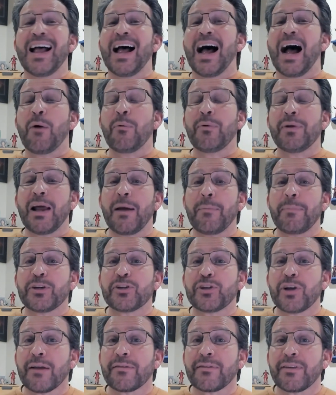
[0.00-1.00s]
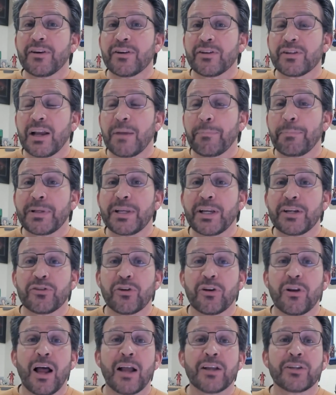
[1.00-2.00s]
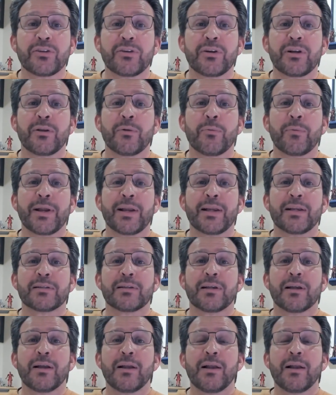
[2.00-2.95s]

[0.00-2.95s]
I would not be shocked if there's a potential lawsuit in the wings.